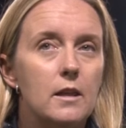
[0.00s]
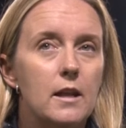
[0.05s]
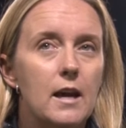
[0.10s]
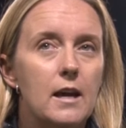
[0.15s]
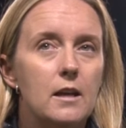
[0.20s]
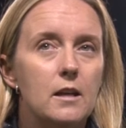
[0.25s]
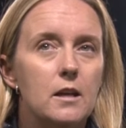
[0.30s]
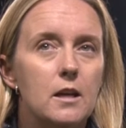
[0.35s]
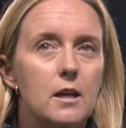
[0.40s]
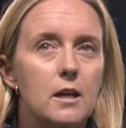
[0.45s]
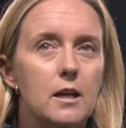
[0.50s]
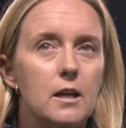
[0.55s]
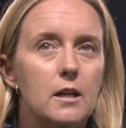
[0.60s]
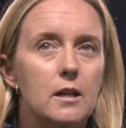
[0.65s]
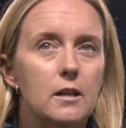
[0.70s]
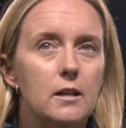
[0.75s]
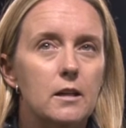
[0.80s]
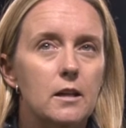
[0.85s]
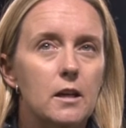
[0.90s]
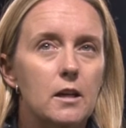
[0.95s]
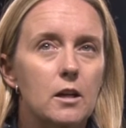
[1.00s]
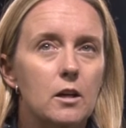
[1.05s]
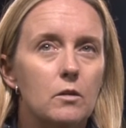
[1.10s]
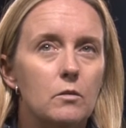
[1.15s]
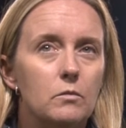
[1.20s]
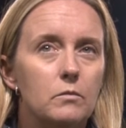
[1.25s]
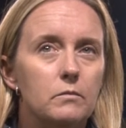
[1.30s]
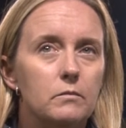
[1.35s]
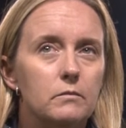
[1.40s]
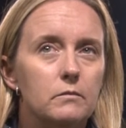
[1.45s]
And then,
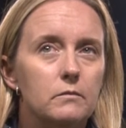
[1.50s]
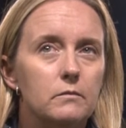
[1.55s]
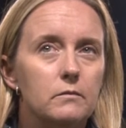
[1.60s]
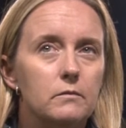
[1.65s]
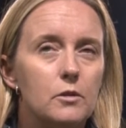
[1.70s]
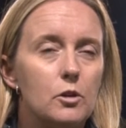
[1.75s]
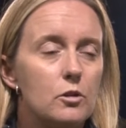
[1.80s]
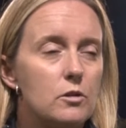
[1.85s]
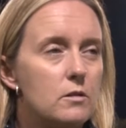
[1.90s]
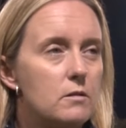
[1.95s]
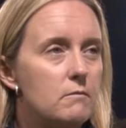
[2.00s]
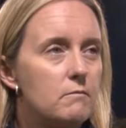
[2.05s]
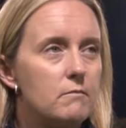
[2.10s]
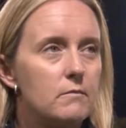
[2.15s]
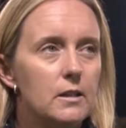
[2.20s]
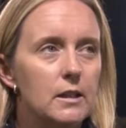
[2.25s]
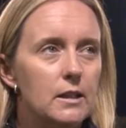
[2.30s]
just